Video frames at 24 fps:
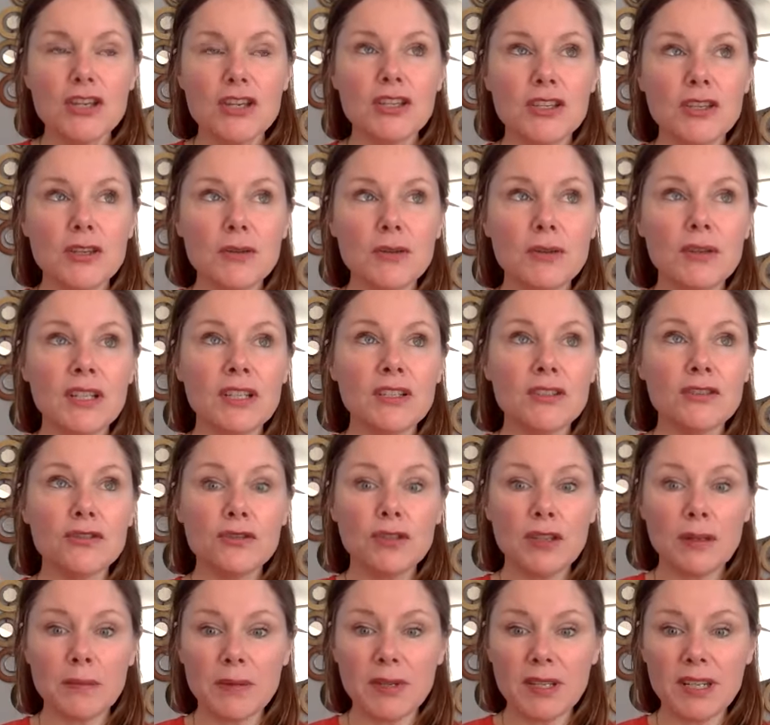You
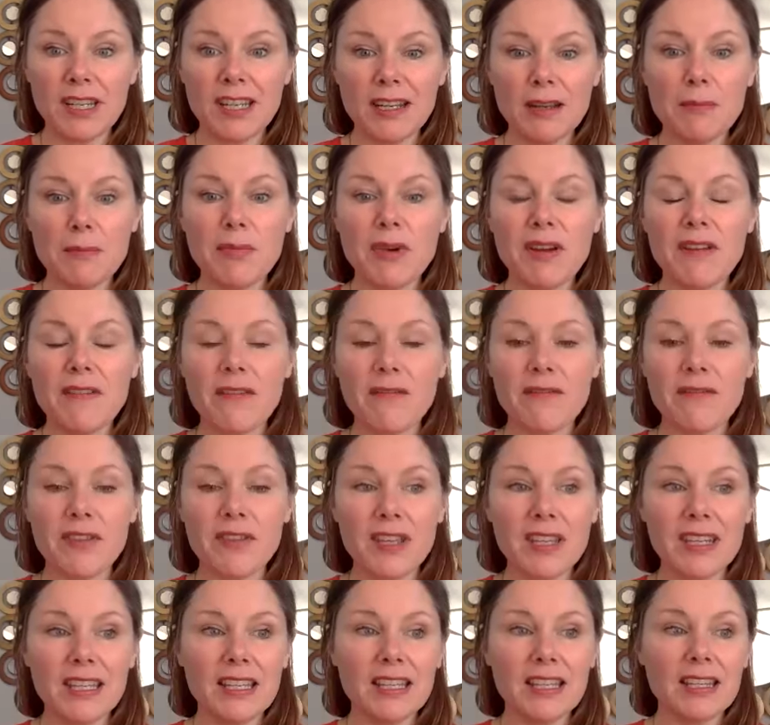contributing, but
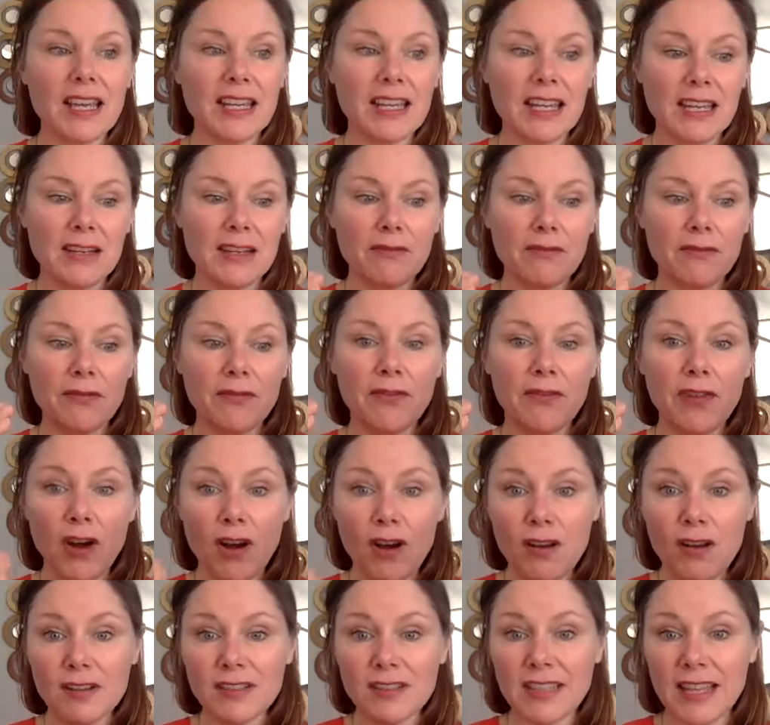feeling like it
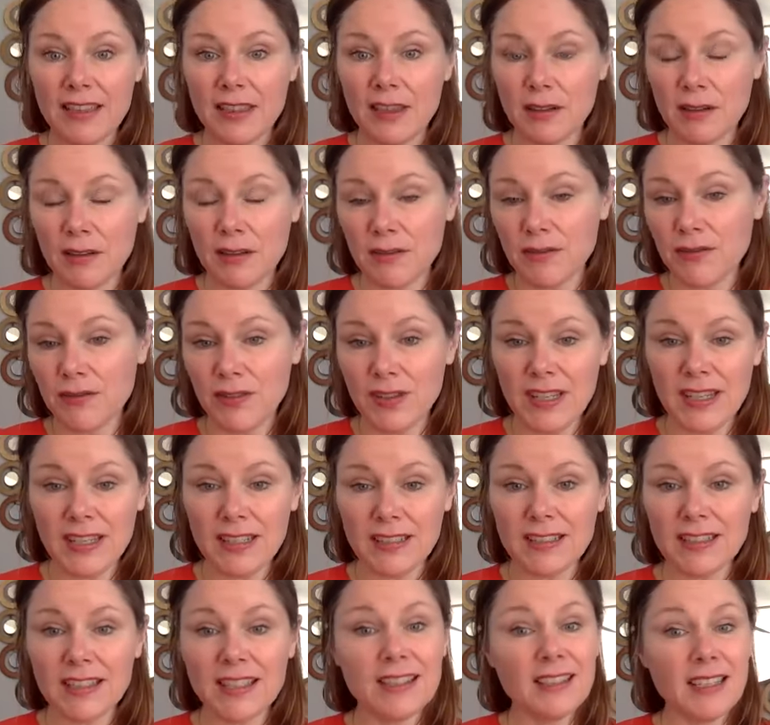falls at their
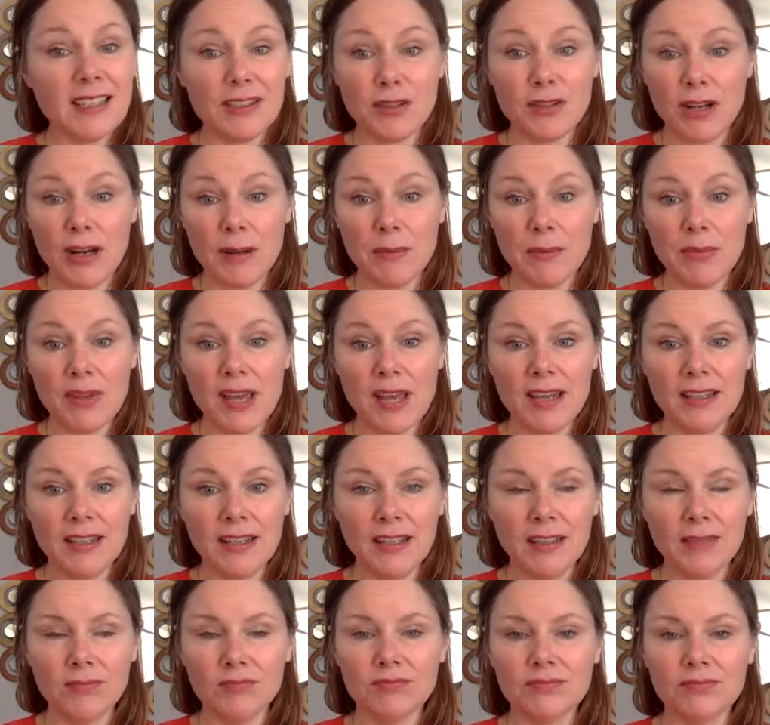feet and they trample on
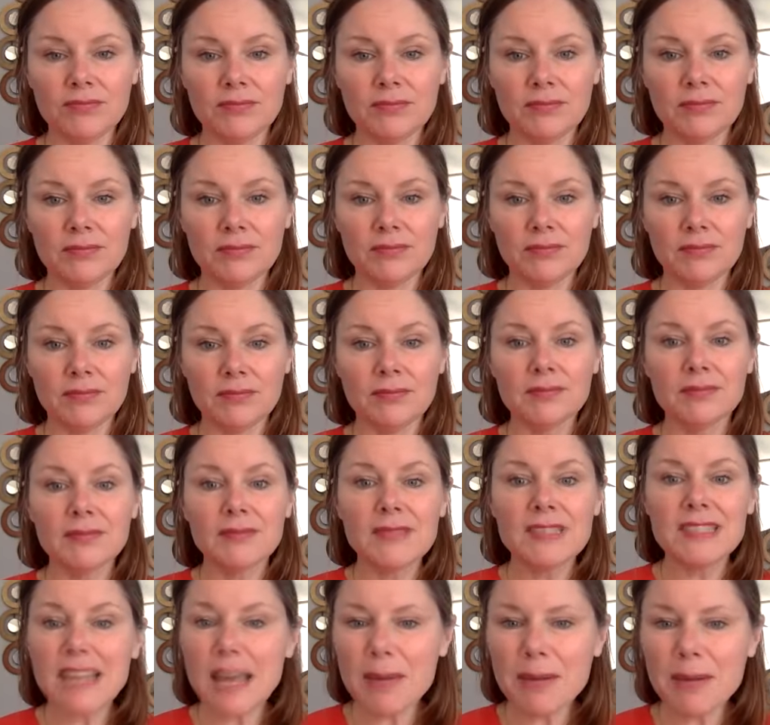it,
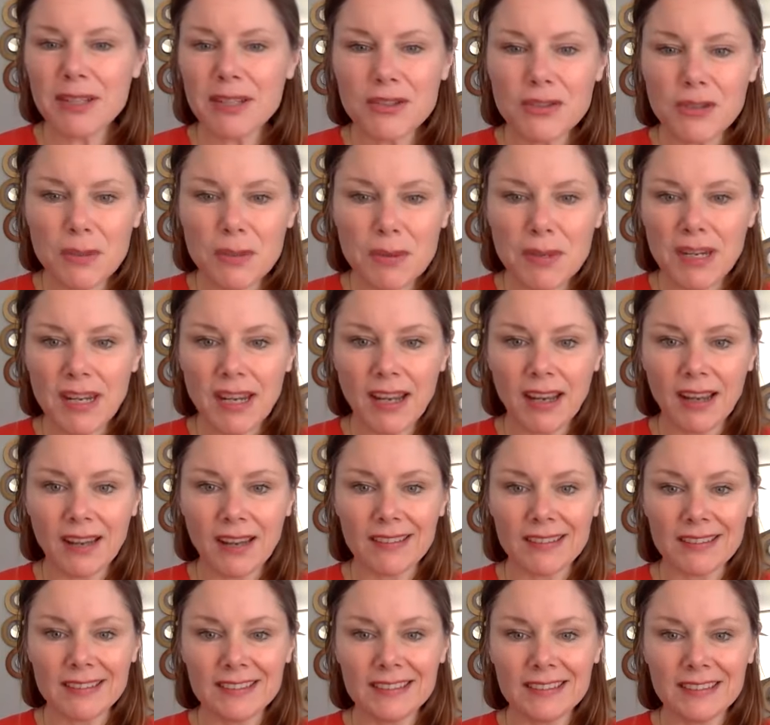stop
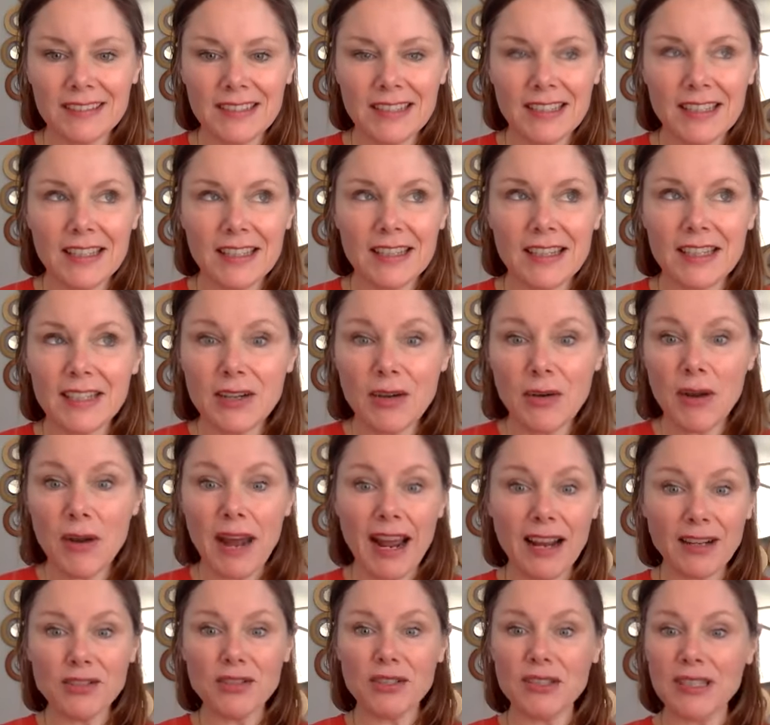contributing. They don't
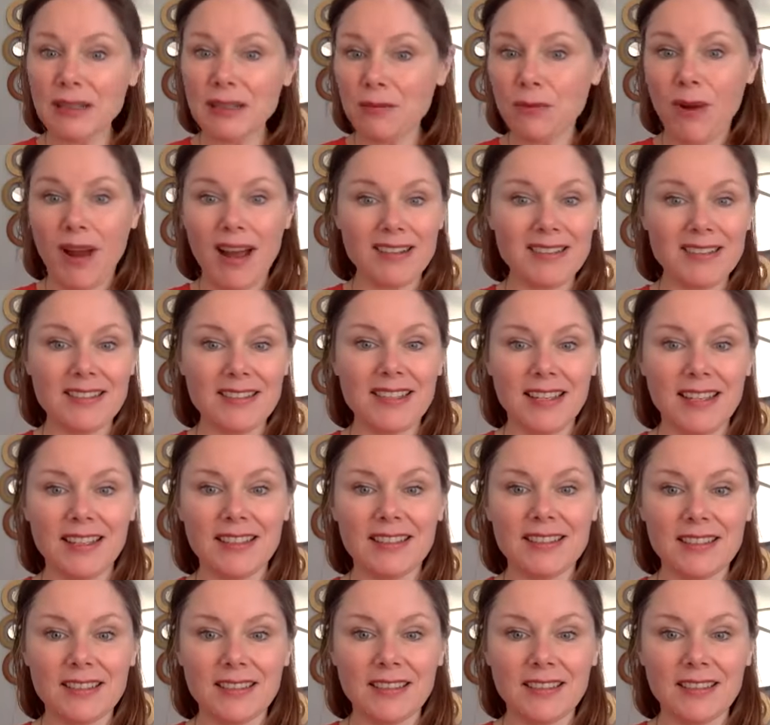actually want it.